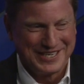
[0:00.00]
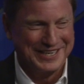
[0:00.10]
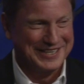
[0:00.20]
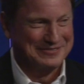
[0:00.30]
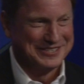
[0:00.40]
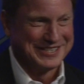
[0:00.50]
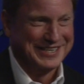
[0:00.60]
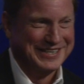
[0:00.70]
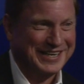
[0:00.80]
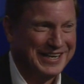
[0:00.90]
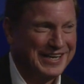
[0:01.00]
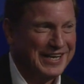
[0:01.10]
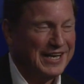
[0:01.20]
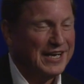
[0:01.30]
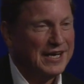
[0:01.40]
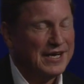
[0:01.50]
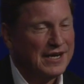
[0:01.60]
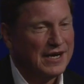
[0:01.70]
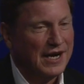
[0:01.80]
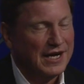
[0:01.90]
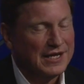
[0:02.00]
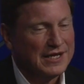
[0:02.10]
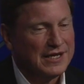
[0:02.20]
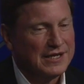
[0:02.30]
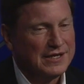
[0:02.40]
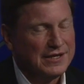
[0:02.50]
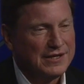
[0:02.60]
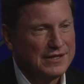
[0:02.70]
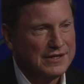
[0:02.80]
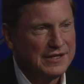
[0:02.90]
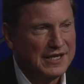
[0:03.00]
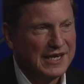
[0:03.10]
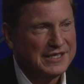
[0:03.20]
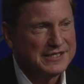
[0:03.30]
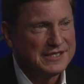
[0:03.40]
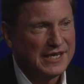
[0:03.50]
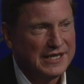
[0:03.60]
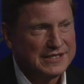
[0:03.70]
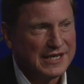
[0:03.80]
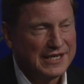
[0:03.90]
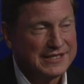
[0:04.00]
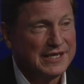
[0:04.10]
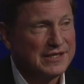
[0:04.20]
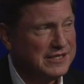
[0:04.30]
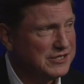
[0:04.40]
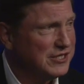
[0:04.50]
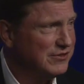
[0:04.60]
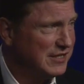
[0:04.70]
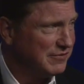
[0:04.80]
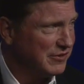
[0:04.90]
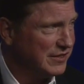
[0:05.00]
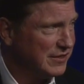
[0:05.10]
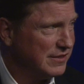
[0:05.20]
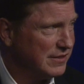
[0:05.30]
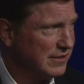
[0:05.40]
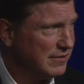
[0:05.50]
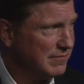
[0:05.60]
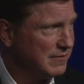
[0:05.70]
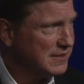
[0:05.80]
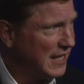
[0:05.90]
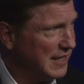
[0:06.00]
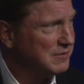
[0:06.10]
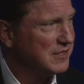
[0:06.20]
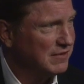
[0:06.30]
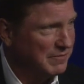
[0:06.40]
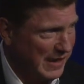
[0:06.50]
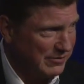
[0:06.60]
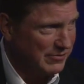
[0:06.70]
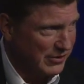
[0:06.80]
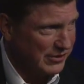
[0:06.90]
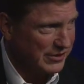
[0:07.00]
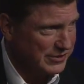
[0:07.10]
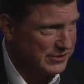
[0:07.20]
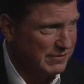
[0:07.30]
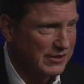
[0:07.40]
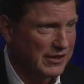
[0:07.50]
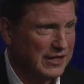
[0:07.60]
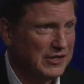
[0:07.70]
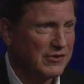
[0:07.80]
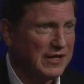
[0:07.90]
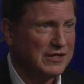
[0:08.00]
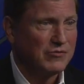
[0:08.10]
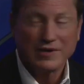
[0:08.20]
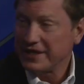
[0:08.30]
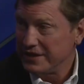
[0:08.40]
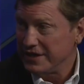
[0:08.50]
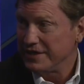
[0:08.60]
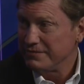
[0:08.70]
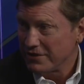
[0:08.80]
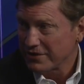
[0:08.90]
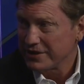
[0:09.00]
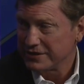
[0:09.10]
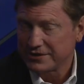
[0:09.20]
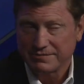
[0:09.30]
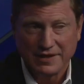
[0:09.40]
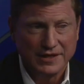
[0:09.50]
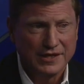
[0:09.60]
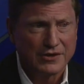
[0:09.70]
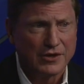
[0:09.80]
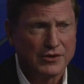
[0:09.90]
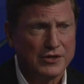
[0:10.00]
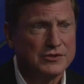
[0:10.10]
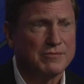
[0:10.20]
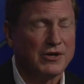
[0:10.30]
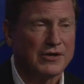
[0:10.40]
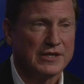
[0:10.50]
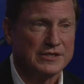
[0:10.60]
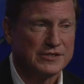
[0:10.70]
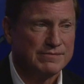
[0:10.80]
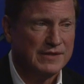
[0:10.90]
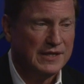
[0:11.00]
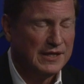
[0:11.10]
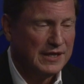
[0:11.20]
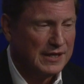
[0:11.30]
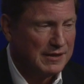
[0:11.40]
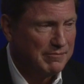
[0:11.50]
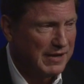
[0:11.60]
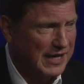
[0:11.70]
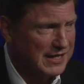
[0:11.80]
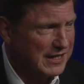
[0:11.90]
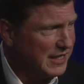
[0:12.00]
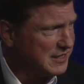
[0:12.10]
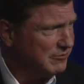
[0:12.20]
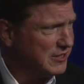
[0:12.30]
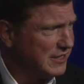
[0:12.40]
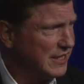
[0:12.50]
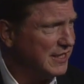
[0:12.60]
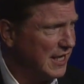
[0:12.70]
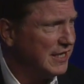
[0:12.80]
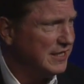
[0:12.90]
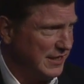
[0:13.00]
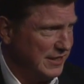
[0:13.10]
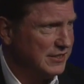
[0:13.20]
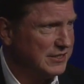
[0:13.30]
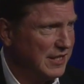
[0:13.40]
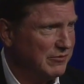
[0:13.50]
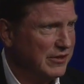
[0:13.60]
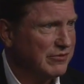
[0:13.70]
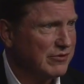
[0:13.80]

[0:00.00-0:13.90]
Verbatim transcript: kidding. I'm just kidding. Uh, the United States has at least two different types of power markets. There are integrated regulated mm -hmm. markets, and then there are those markets back, I guess it was in the 90s, that went